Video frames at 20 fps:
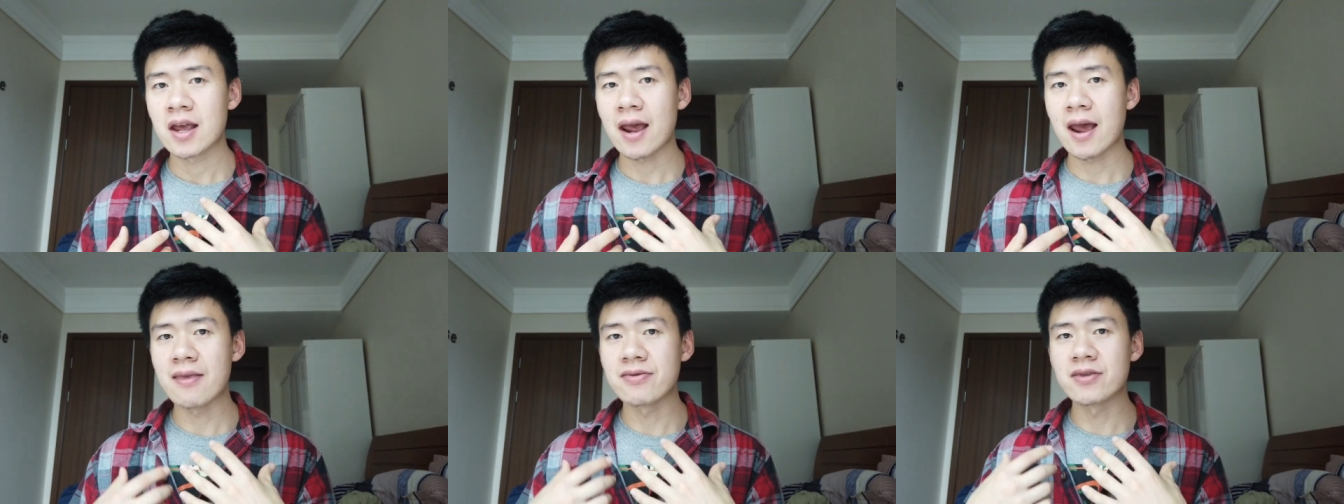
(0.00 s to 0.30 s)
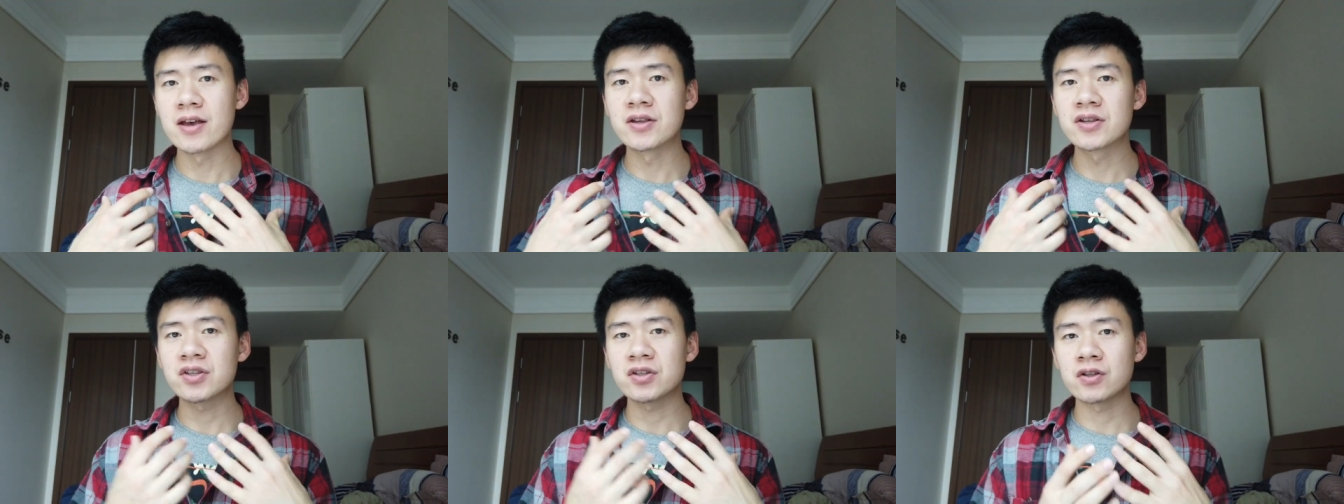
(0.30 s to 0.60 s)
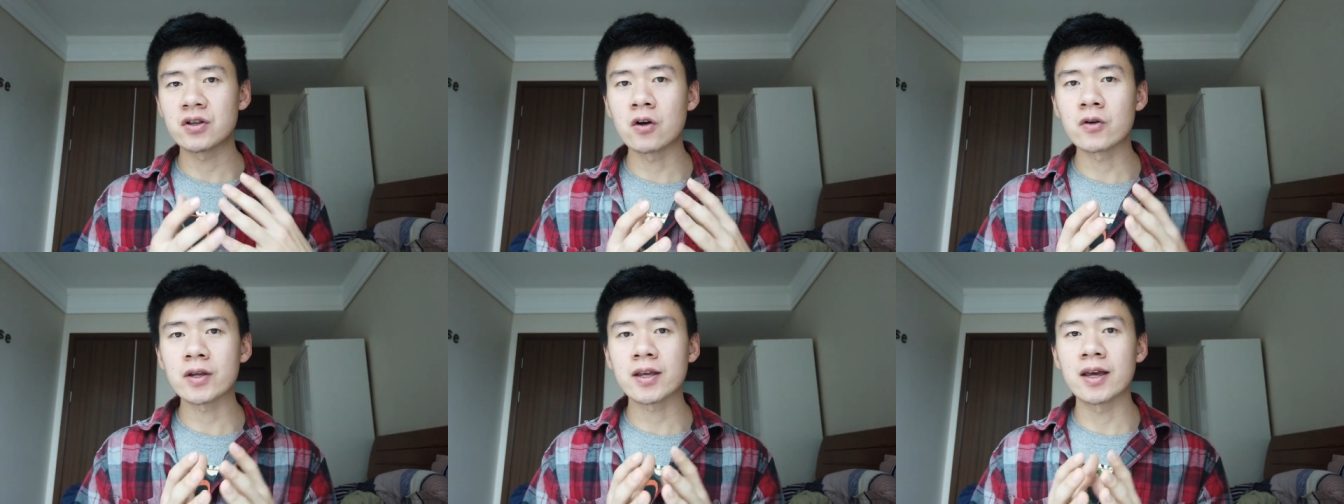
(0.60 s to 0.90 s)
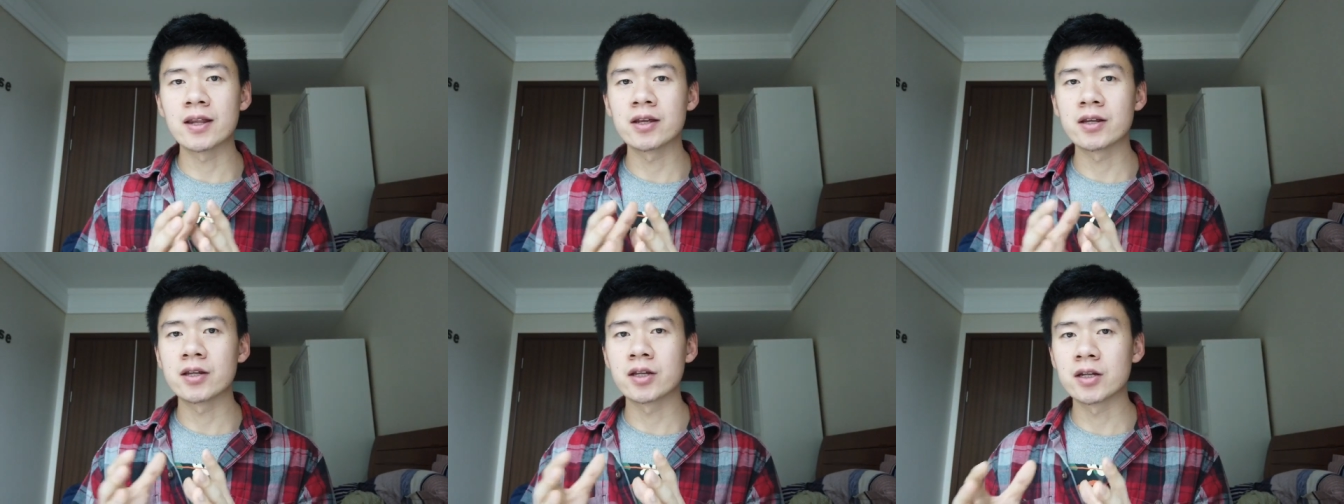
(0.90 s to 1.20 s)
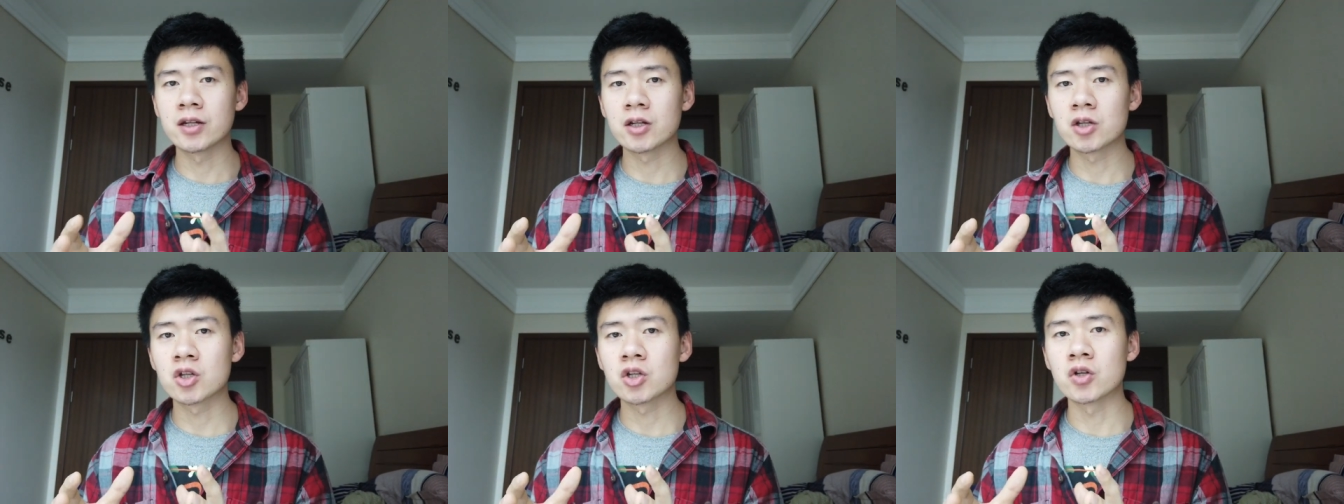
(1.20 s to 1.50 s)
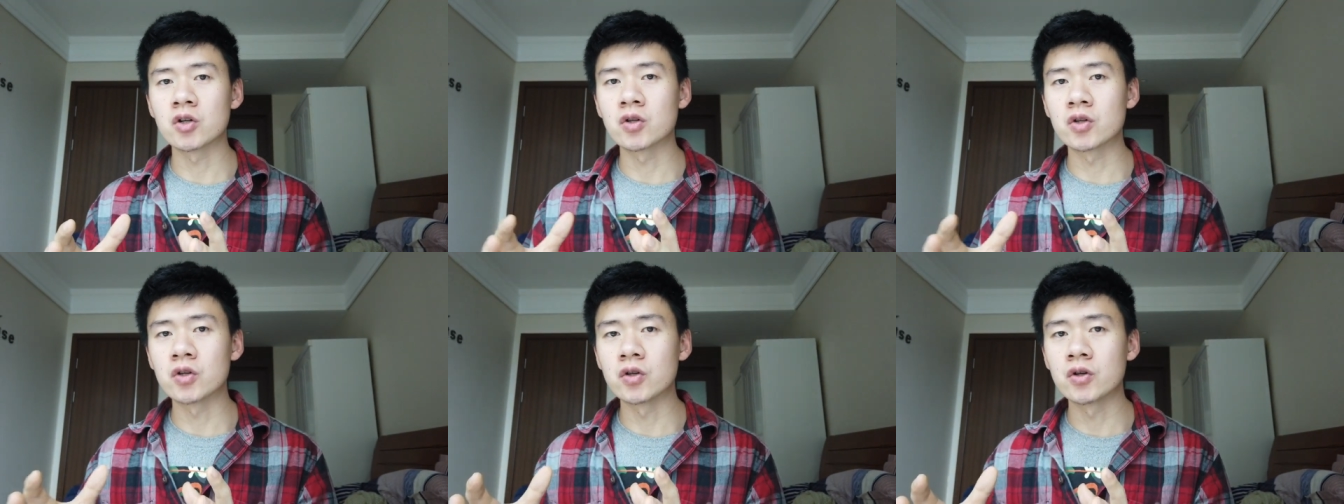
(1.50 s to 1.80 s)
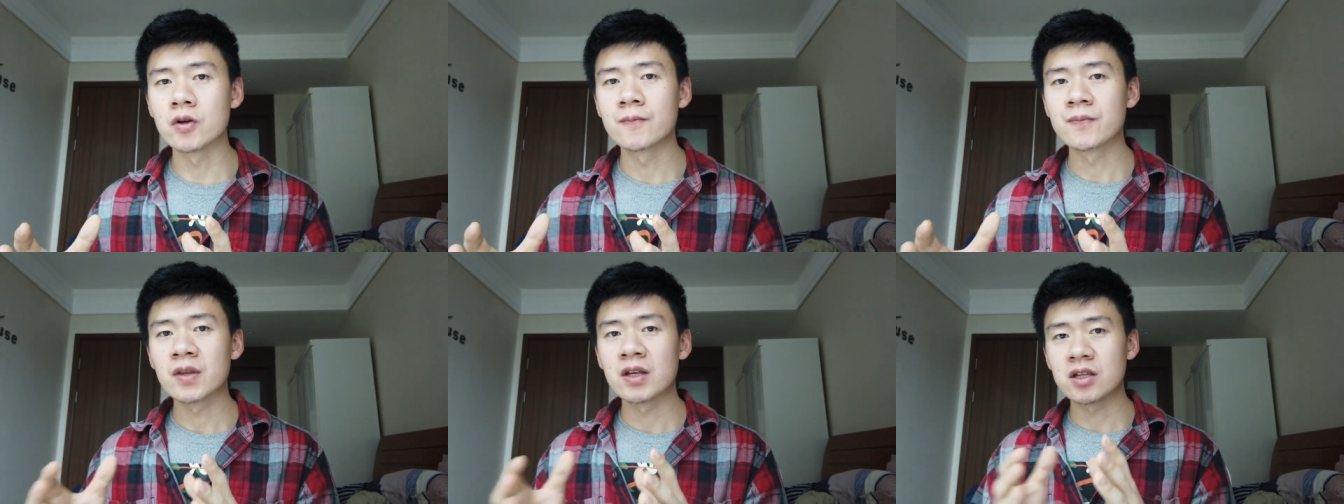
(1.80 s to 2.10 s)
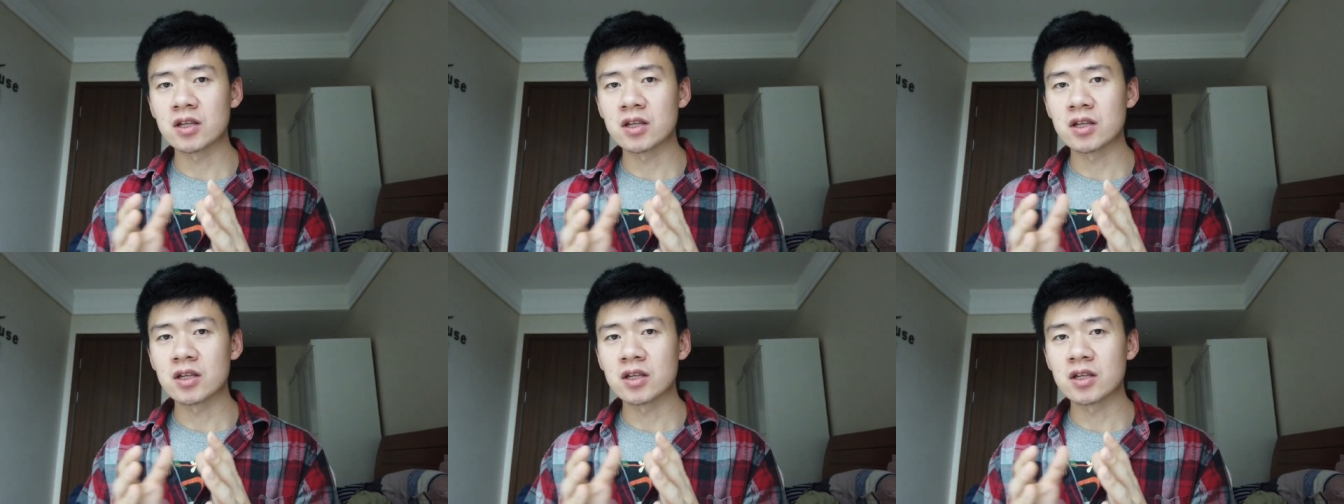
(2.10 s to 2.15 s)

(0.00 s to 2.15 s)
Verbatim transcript: and then slowly get it to do,